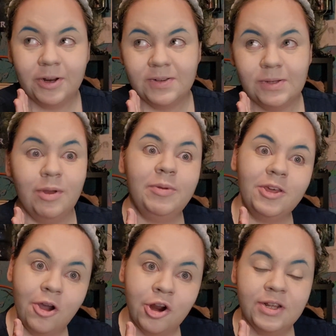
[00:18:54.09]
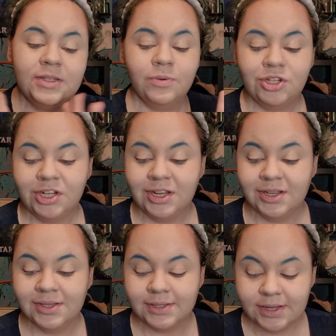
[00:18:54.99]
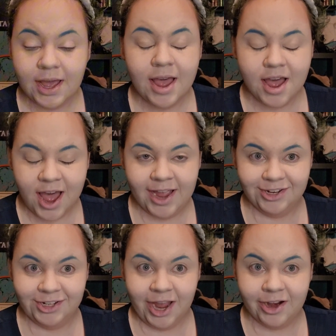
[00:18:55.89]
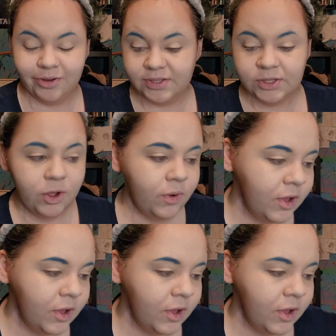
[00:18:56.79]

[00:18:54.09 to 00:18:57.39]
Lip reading: but also might be the hardest, which is eyeshadow. So, if